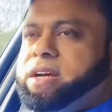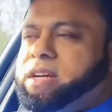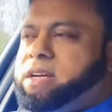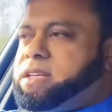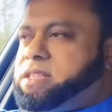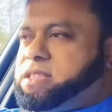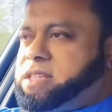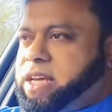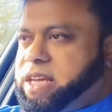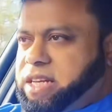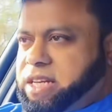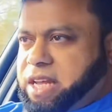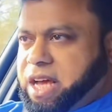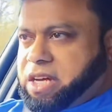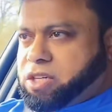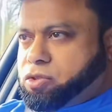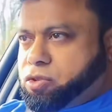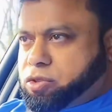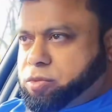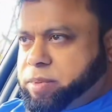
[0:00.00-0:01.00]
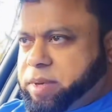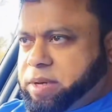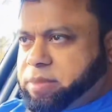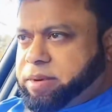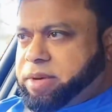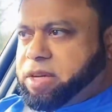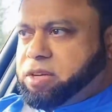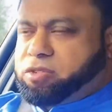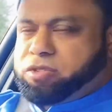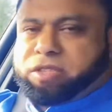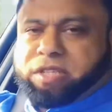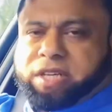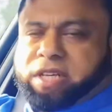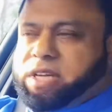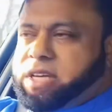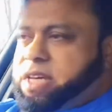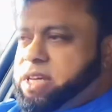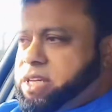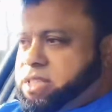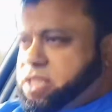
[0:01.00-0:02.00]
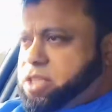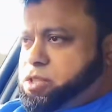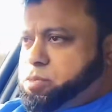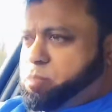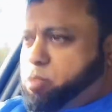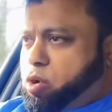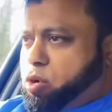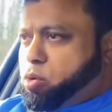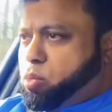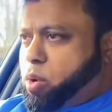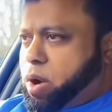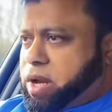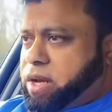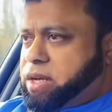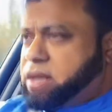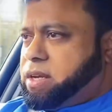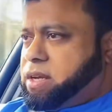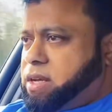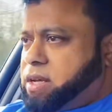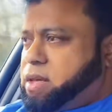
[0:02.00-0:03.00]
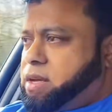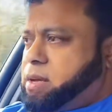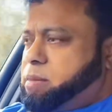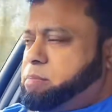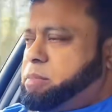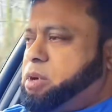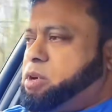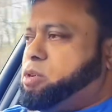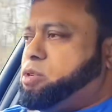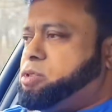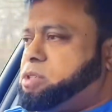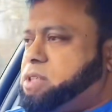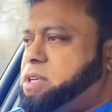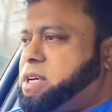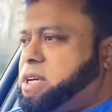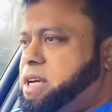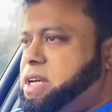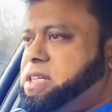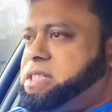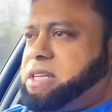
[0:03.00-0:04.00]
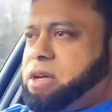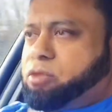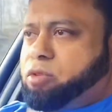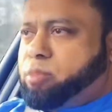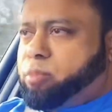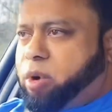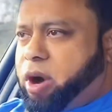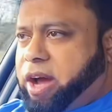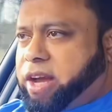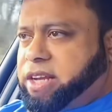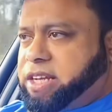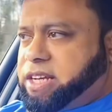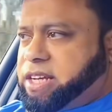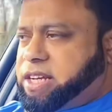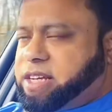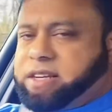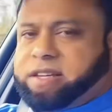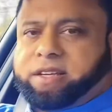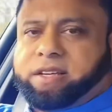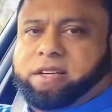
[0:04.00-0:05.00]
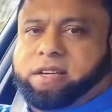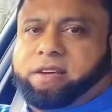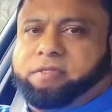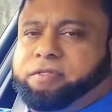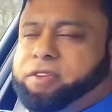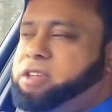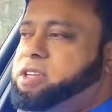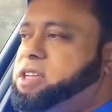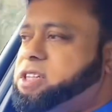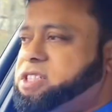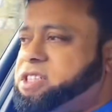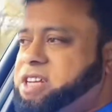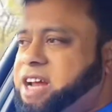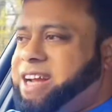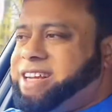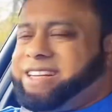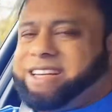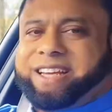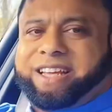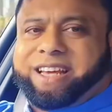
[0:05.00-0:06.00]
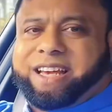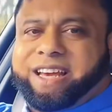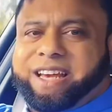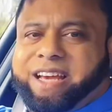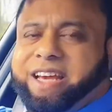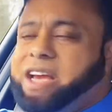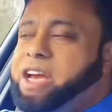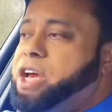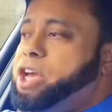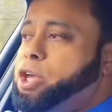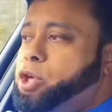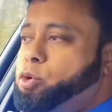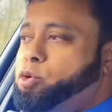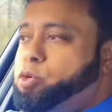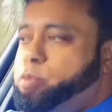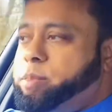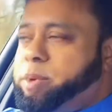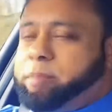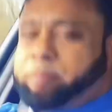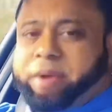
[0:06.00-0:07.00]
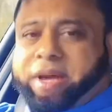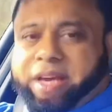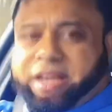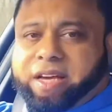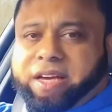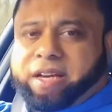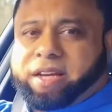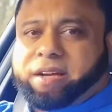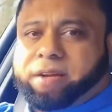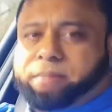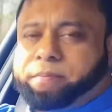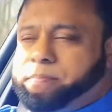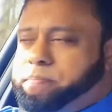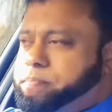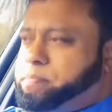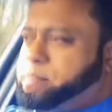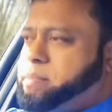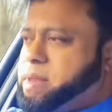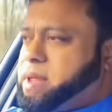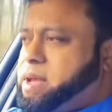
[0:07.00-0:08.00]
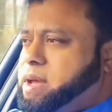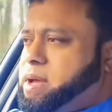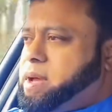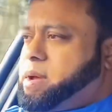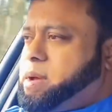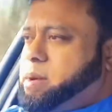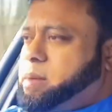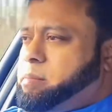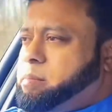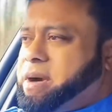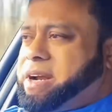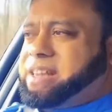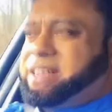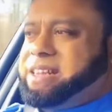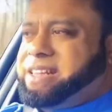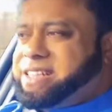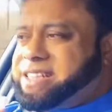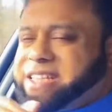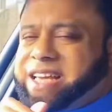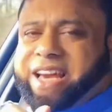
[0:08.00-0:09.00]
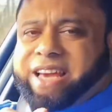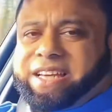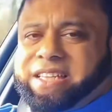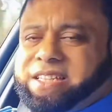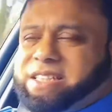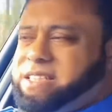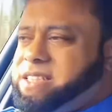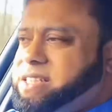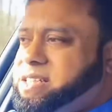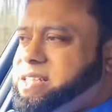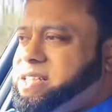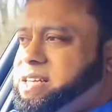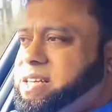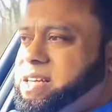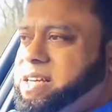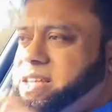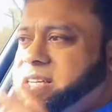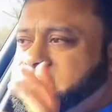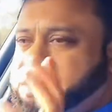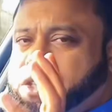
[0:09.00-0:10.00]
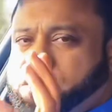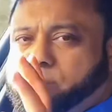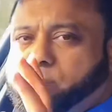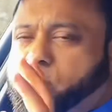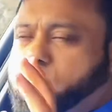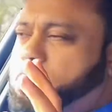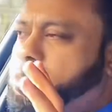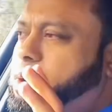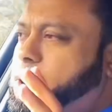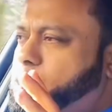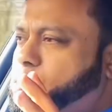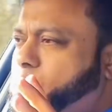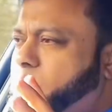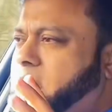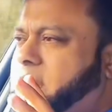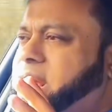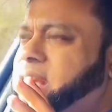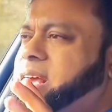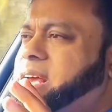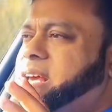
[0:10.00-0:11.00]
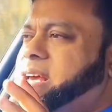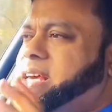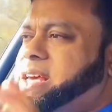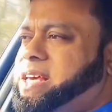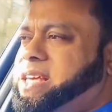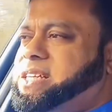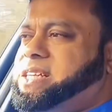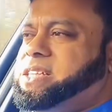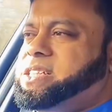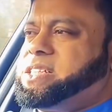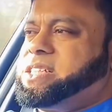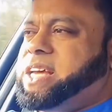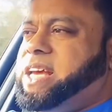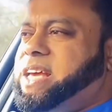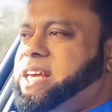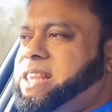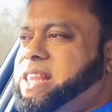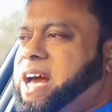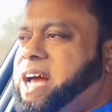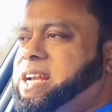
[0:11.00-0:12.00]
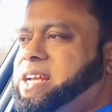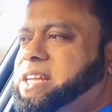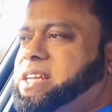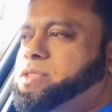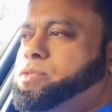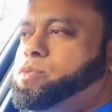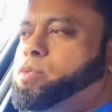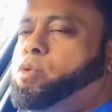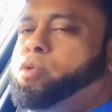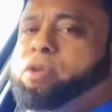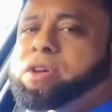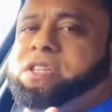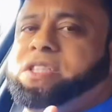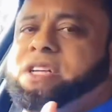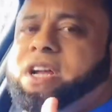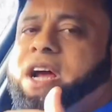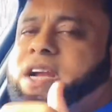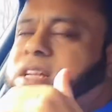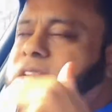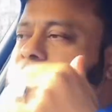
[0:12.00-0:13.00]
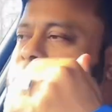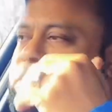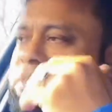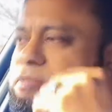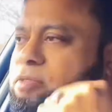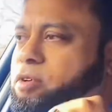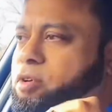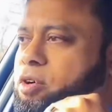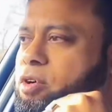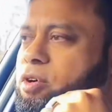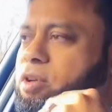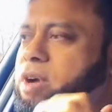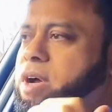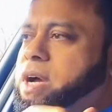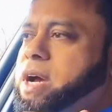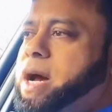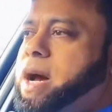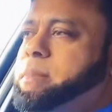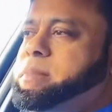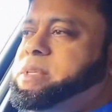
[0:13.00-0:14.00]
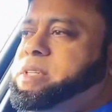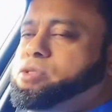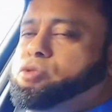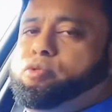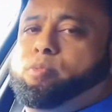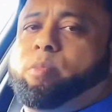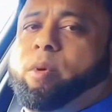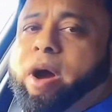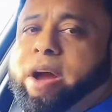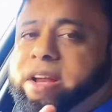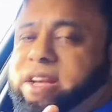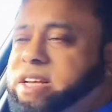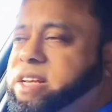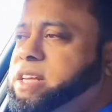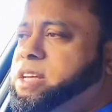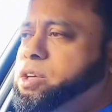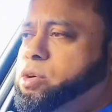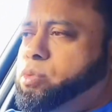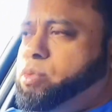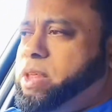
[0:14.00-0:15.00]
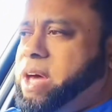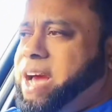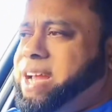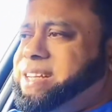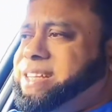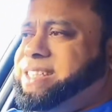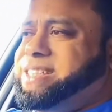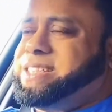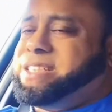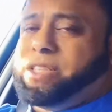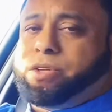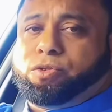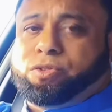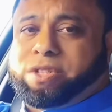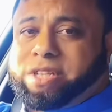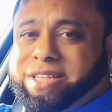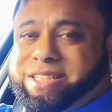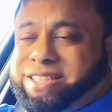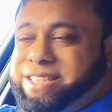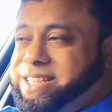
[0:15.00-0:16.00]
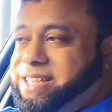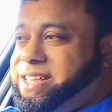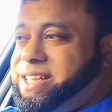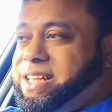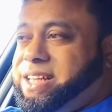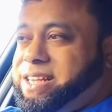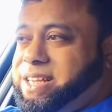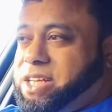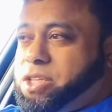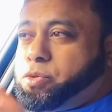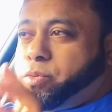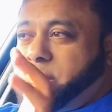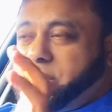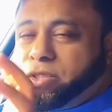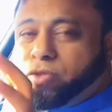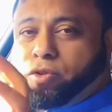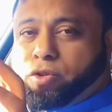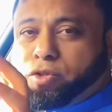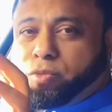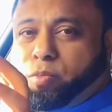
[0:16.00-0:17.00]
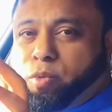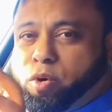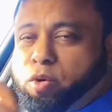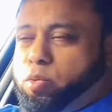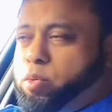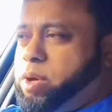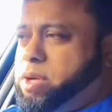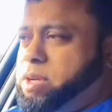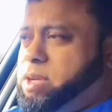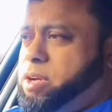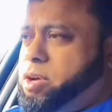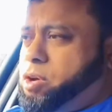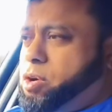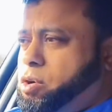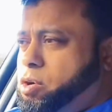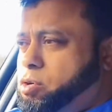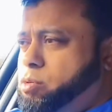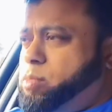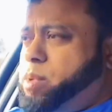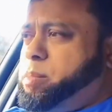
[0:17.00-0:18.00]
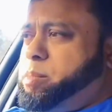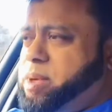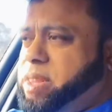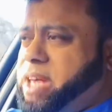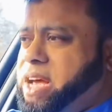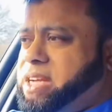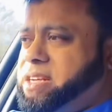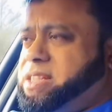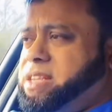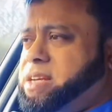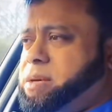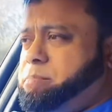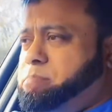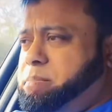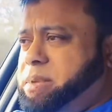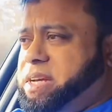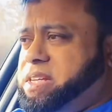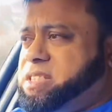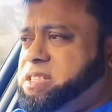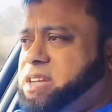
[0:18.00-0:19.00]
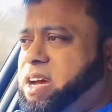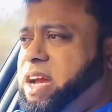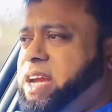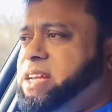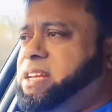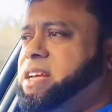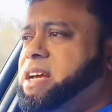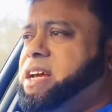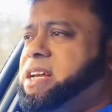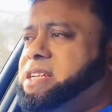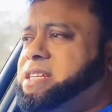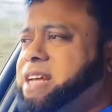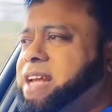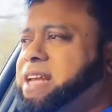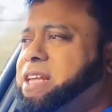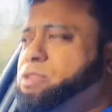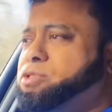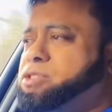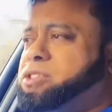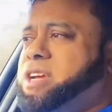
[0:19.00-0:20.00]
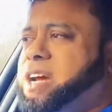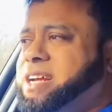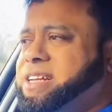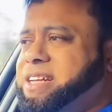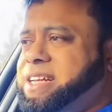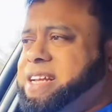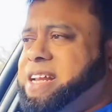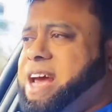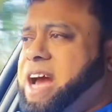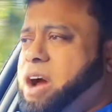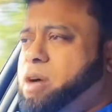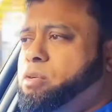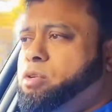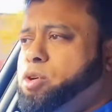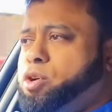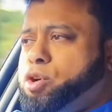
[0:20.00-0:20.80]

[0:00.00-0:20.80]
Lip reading: saying national speed limit. Can you see? It's a small one because it's a reminder. If you just started here, it would be big. But in this case, it's a small one. Why? It's just saying that it's already started before. I'm just reminding you that it's still 60. That's why it's called small one. Remember that. Big sign telling you started now.